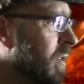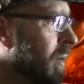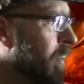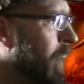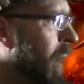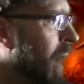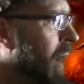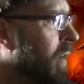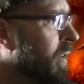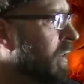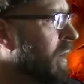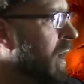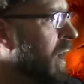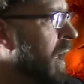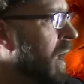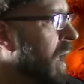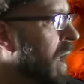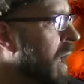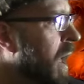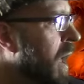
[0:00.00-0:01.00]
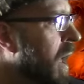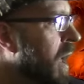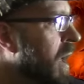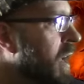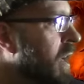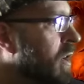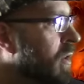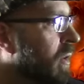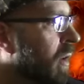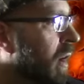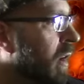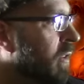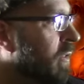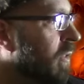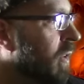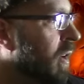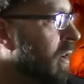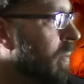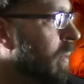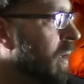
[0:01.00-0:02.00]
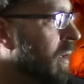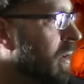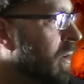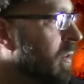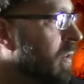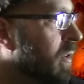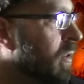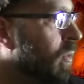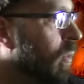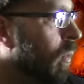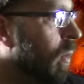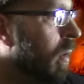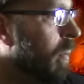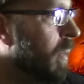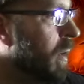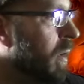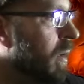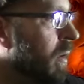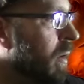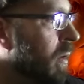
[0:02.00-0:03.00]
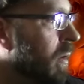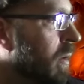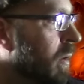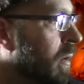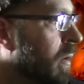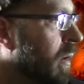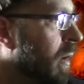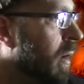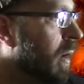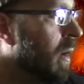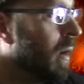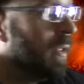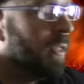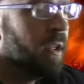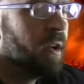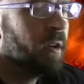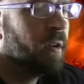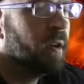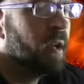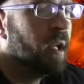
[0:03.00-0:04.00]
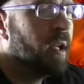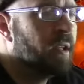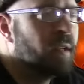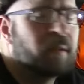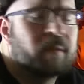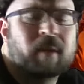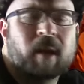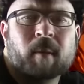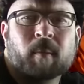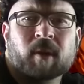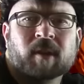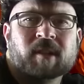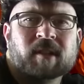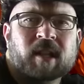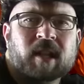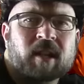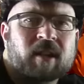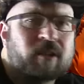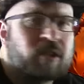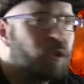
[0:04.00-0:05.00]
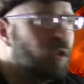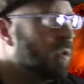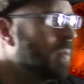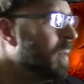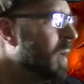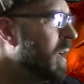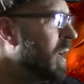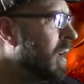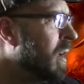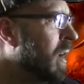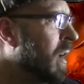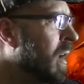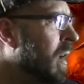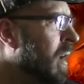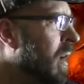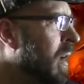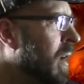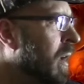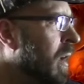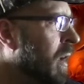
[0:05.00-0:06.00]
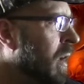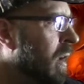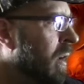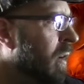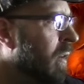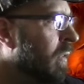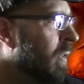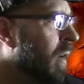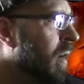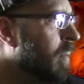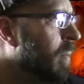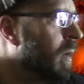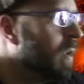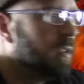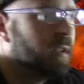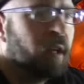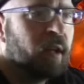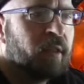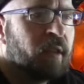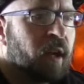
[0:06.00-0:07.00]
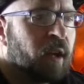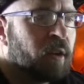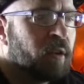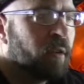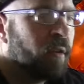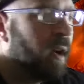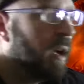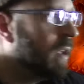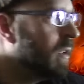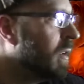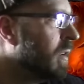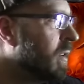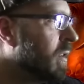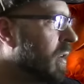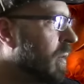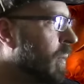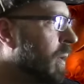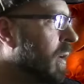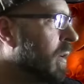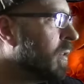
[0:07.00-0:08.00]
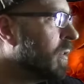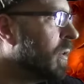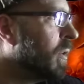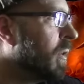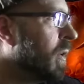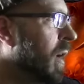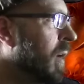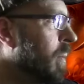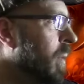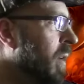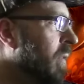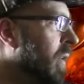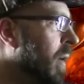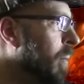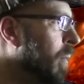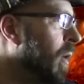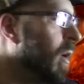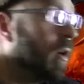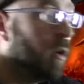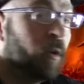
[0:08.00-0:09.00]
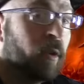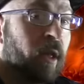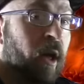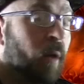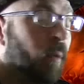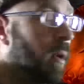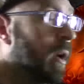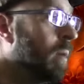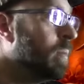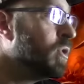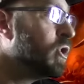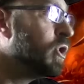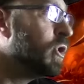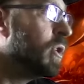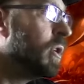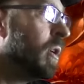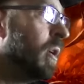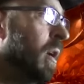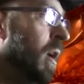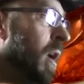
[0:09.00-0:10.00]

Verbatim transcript: about a CrossFitter because this woman, uh, I think her name, name is Tia Toomey, if I'm not uh, saying that correctly. Someone else will correct me if I'm wrong on that one, I'm sure.